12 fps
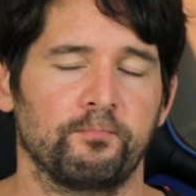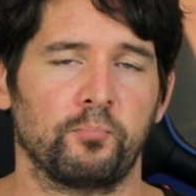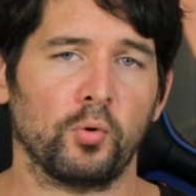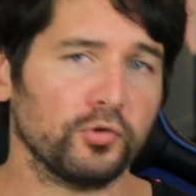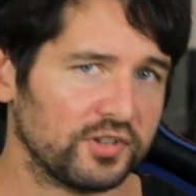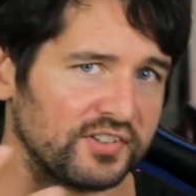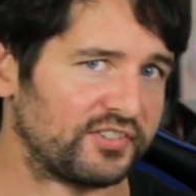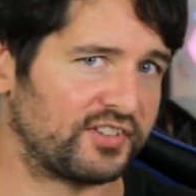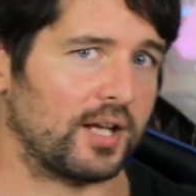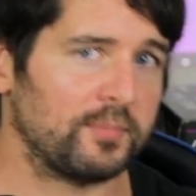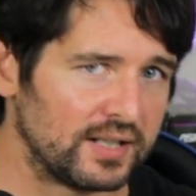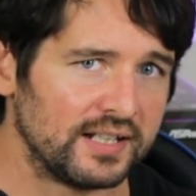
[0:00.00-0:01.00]
both in
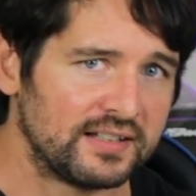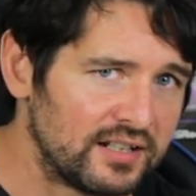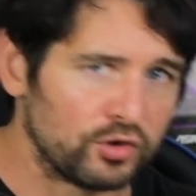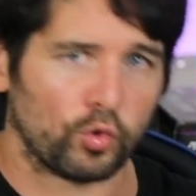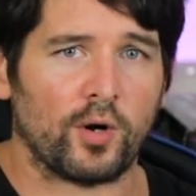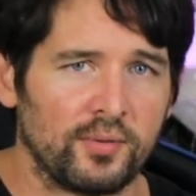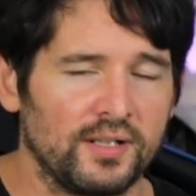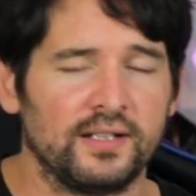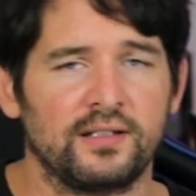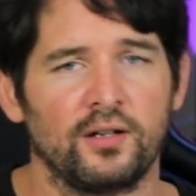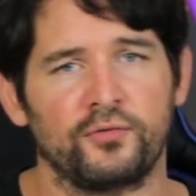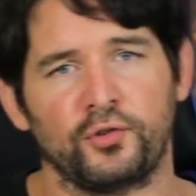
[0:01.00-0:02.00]
stability,
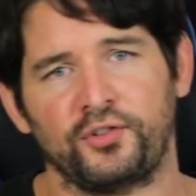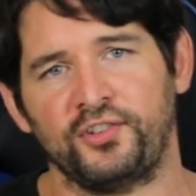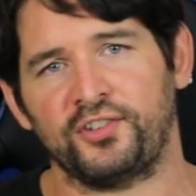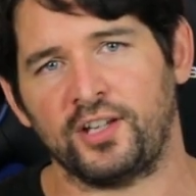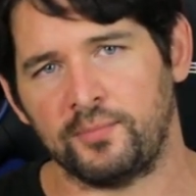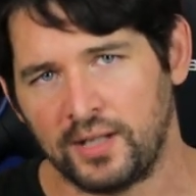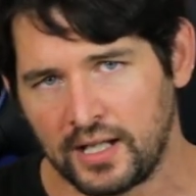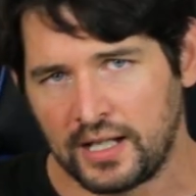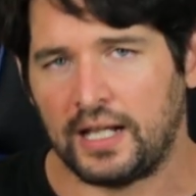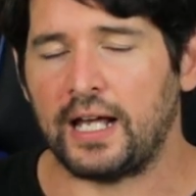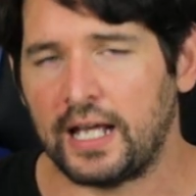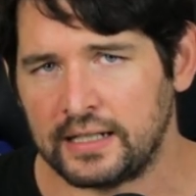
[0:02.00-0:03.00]
durability of your system,
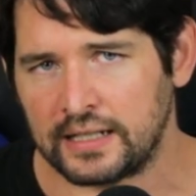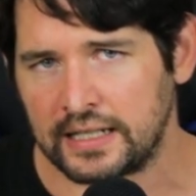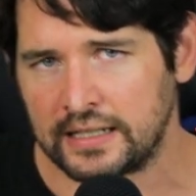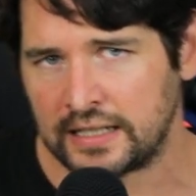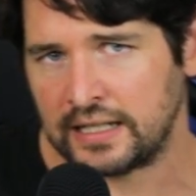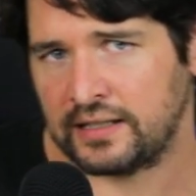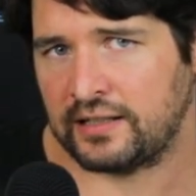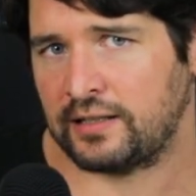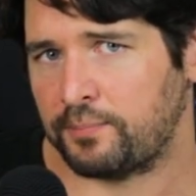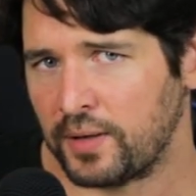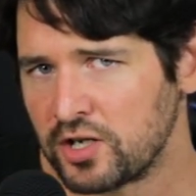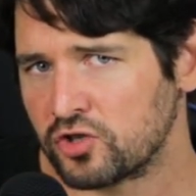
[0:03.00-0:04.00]
and in heat
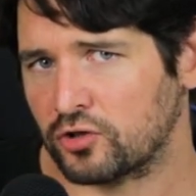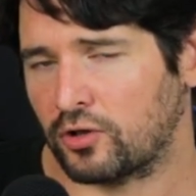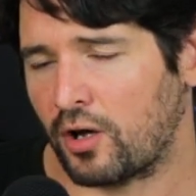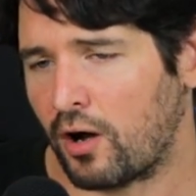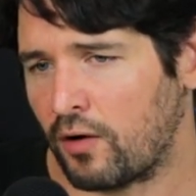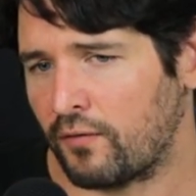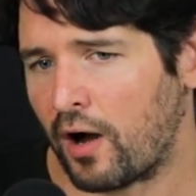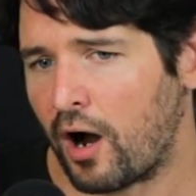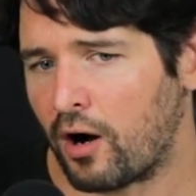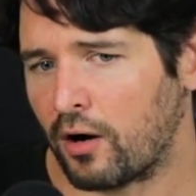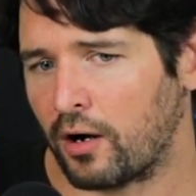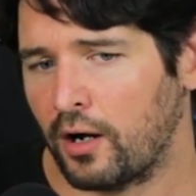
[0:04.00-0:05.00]
dissipation of
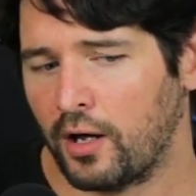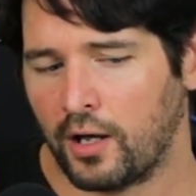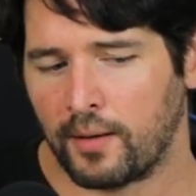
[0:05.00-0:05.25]
our